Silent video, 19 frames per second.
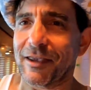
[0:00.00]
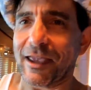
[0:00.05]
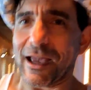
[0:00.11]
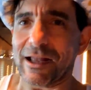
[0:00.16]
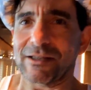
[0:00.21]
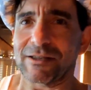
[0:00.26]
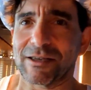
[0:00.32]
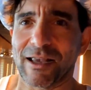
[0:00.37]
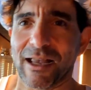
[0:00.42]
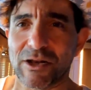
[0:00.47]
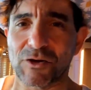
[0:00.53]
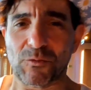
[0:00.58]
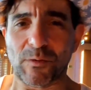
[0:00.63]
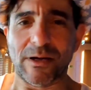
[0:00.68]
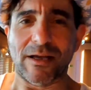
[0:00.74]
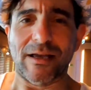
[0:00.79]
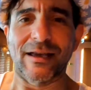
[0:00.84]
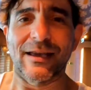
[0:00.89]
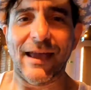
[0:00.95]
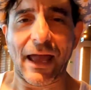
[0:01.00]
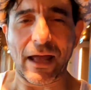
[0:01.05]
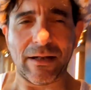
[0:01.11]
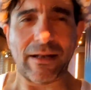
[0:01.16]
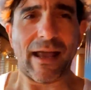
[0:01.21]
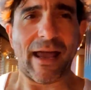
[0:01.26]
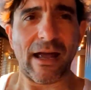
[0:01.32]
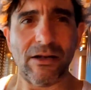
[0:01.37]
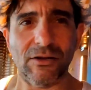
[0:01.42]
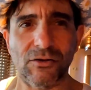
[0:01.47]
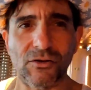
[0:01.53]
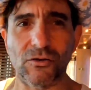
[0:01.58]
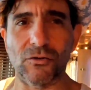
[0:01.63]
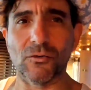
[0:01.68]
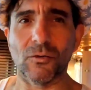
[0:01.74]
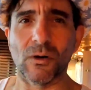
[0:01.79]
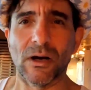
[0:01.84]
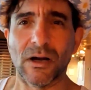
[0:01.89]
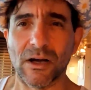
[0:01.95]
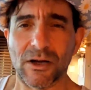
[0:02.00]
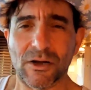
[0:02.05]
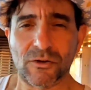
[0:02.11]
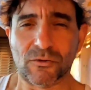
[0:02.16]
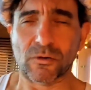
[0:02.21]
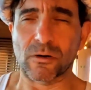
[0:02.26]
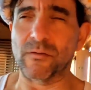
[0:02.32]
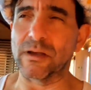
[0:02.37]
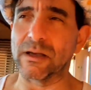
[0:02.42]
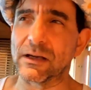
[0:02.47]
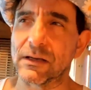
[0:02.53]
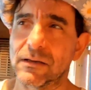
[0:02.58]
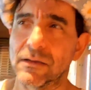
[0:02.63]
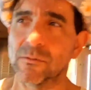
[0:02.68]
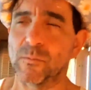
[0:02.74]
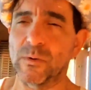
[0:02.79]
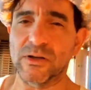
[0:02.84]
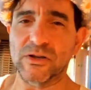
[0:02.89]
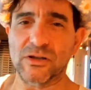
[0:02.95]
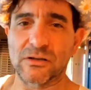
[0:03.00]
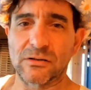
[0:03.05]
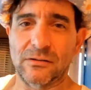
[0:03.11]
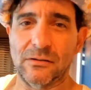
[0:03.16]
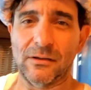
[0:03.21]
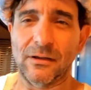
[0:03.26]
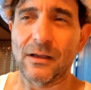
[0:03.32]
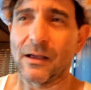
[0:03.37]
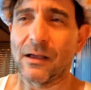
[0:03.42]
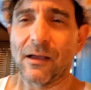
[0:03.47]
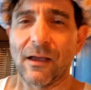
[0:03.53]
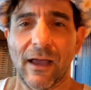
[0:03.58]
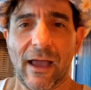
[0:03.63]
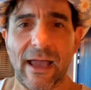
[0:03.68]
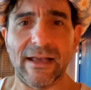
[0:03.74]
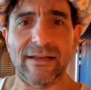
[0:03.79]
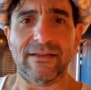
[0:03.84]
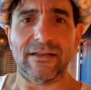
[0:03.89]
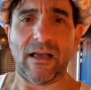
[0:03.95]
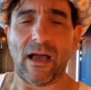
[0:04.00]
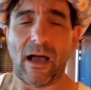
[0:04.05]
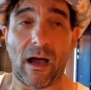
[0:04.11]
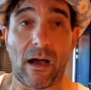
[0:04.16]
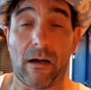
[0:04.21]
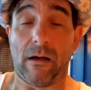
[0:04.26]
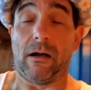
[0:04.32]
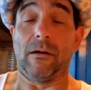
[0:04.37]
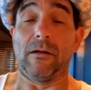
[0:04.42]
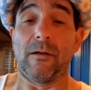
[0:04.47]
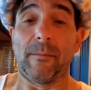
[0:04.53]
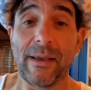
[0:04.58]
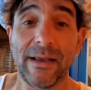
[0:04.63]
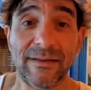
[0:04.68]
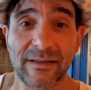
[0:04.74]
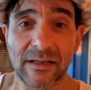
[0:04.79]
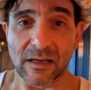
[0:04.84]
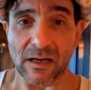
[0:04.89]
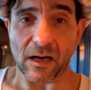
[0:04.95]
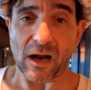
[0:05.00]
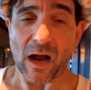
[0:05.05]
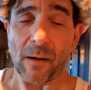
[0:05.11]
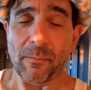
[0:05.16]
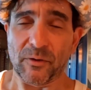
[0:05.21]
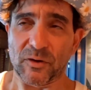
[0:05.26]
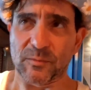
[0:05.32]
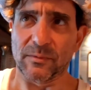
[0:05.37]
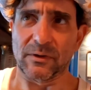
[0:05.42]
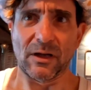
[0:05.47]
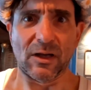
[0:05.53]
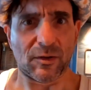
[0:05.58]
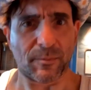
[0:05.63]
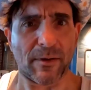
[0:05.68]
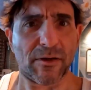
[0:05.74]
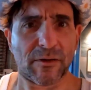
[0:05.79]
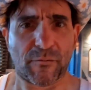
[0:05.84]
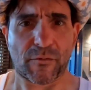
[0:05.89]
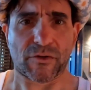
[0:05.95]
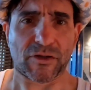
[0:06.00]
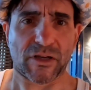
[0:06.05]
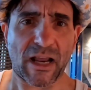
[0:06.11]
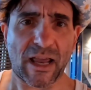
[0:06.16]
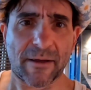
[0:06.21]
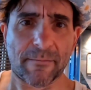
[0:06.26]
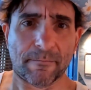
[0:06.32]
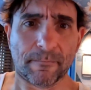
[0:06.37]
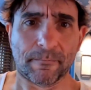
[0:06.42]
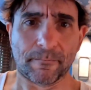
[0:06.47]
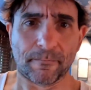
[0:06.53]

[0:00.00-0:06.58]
get a drink, and head to trivia, which is an amazing accomplishment, especially for today.